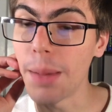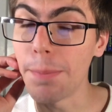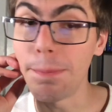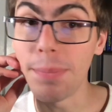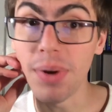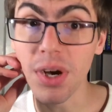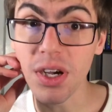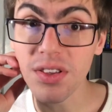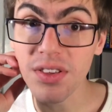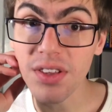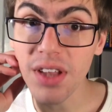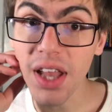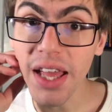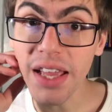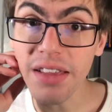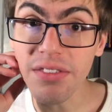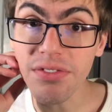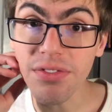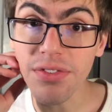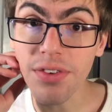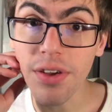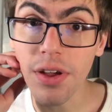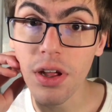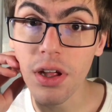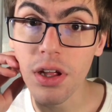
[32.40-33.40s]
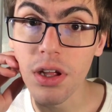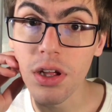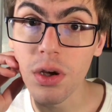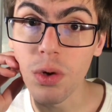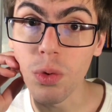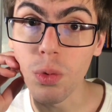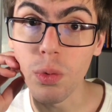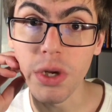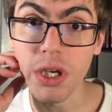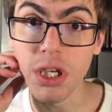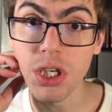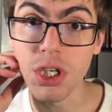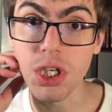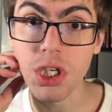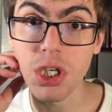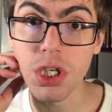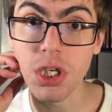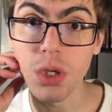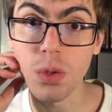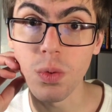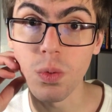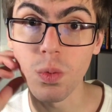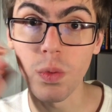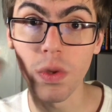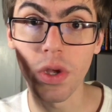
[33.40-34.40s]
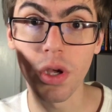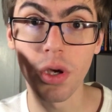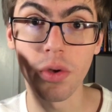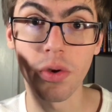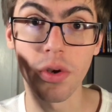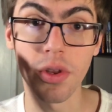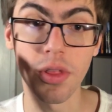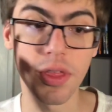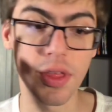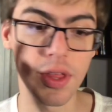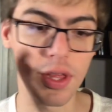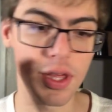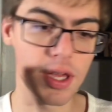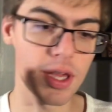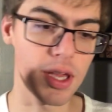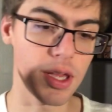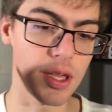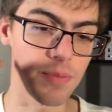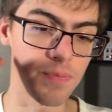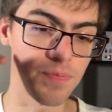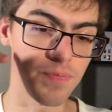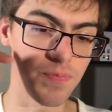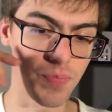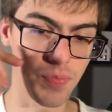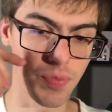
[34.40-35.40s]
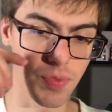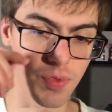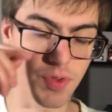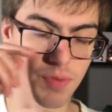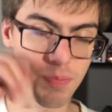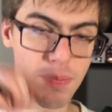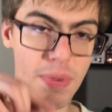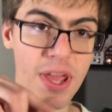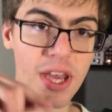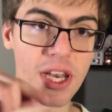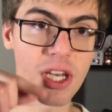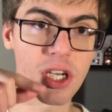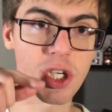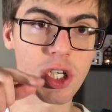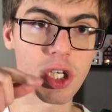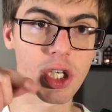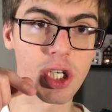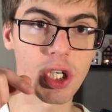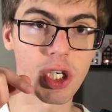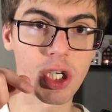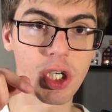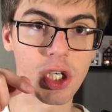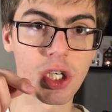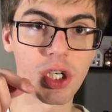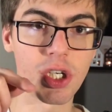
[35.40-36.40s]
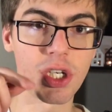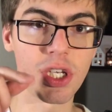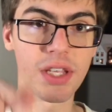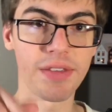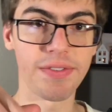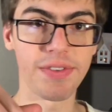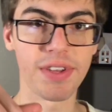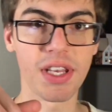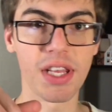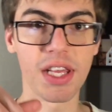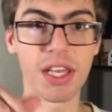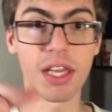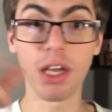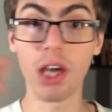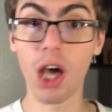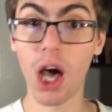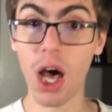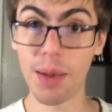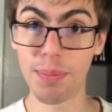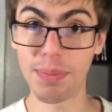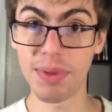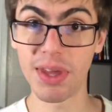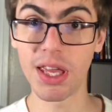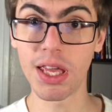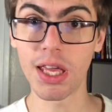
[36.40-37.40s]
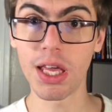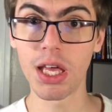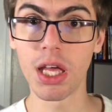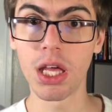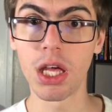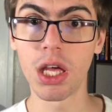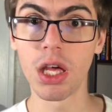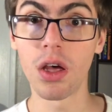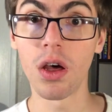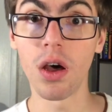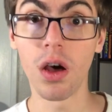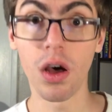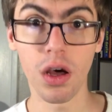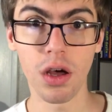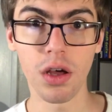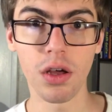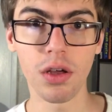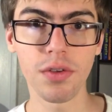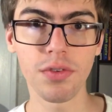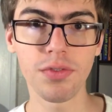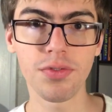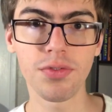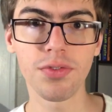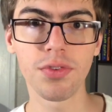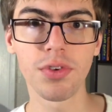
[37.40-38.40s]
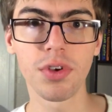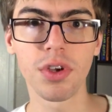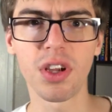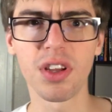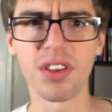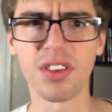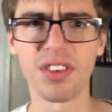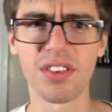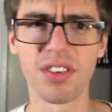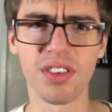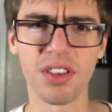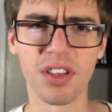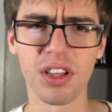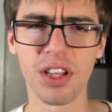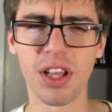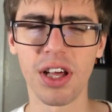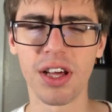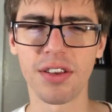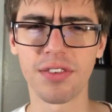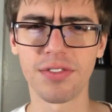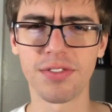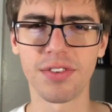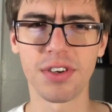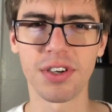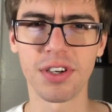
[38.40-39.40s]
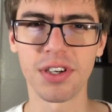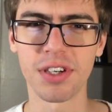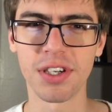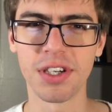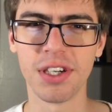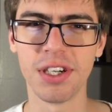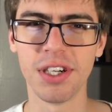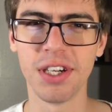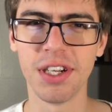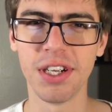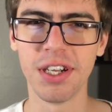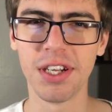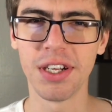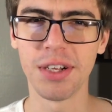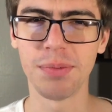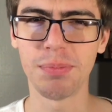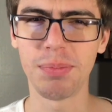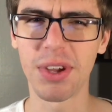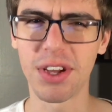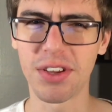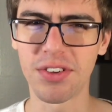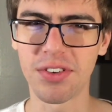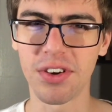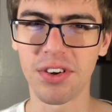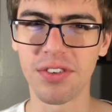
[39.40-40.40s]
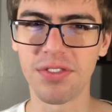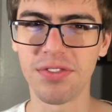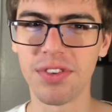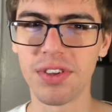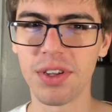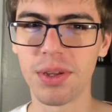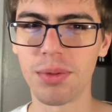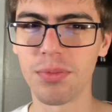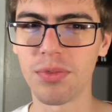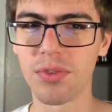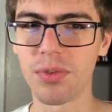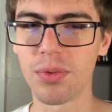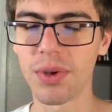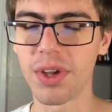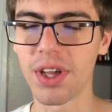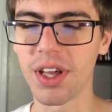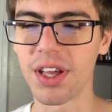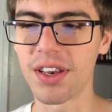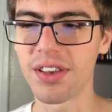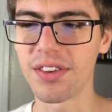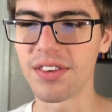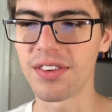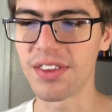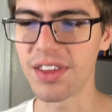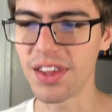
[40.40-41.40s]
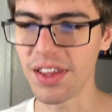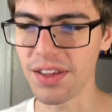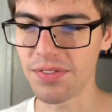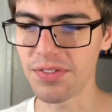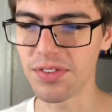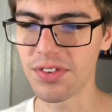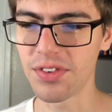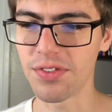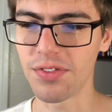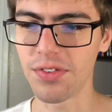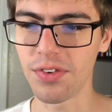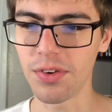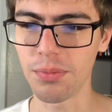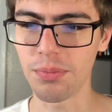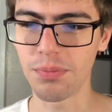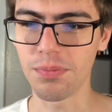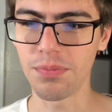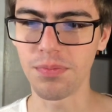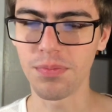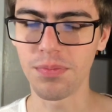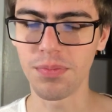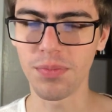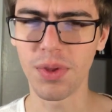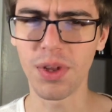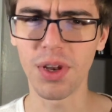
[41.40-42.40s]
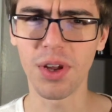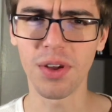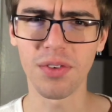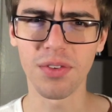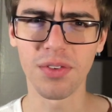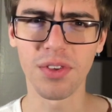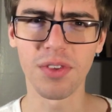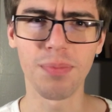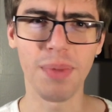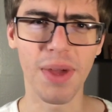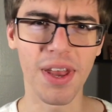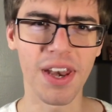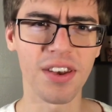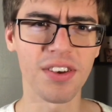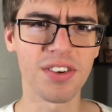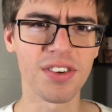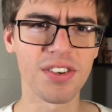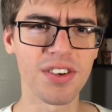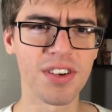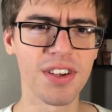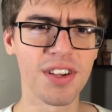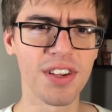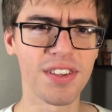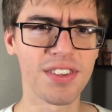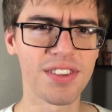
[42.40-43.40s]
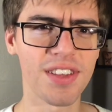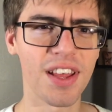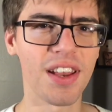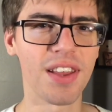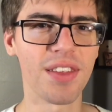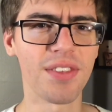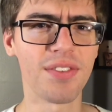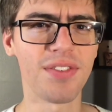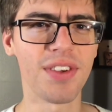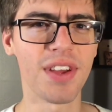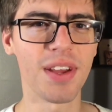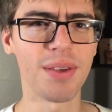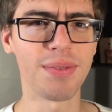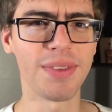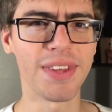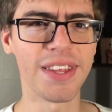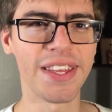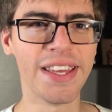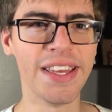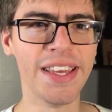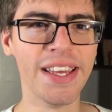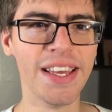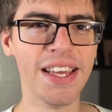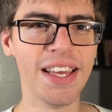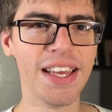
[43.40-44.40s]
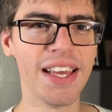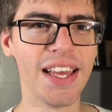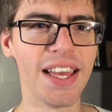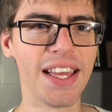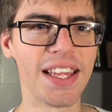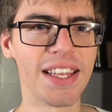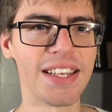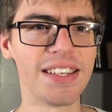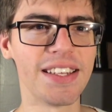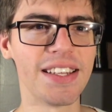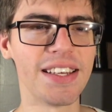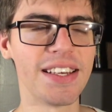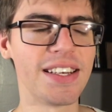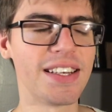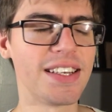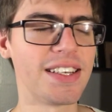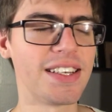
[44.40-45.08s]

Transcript: Bug's Life, which we owned the Spanish DVD copy of, because a lot of our Pixar films we got as gifts from, Spanish side of the family. And